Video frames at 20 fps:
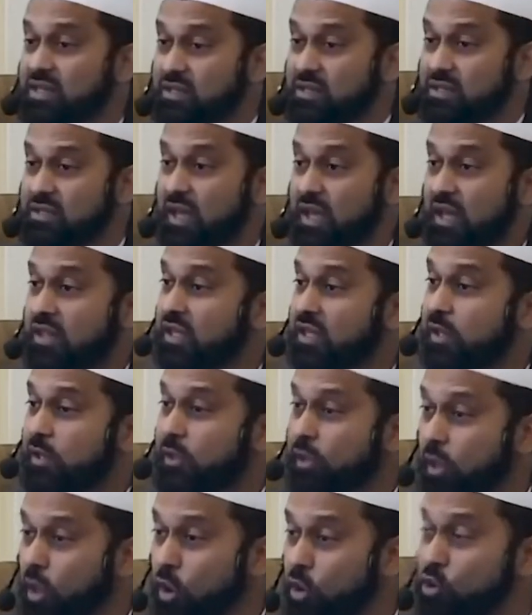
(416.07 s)
is the
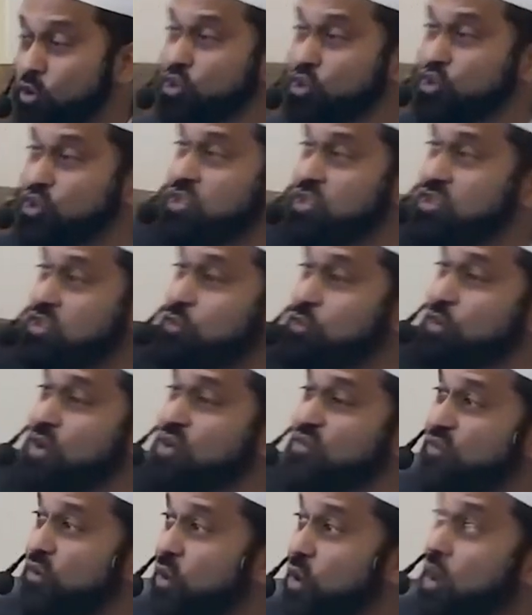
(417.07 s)
largest
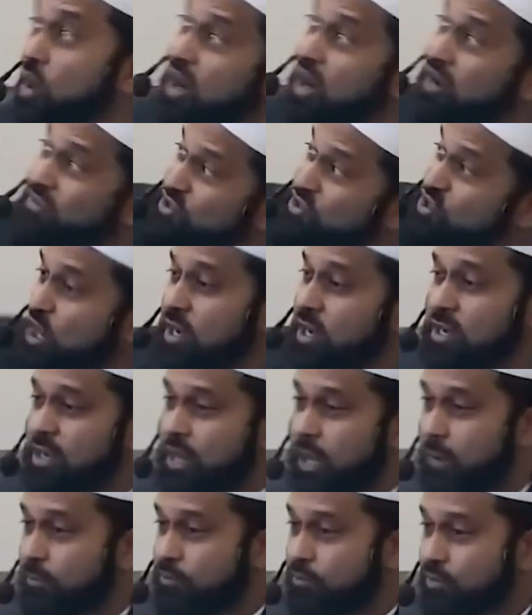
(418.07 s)
river of
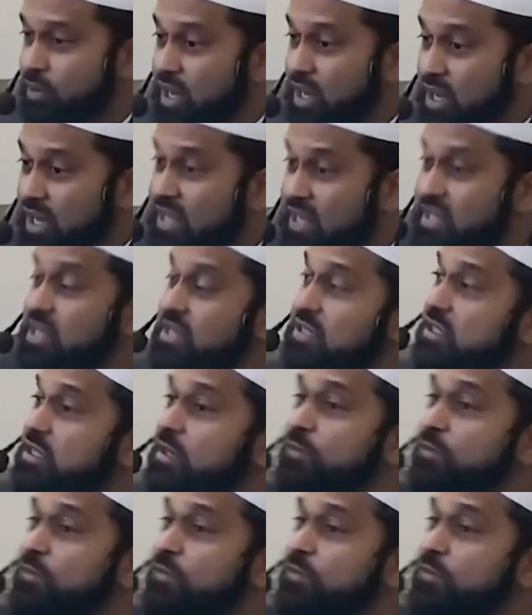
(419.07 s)
Jannah. It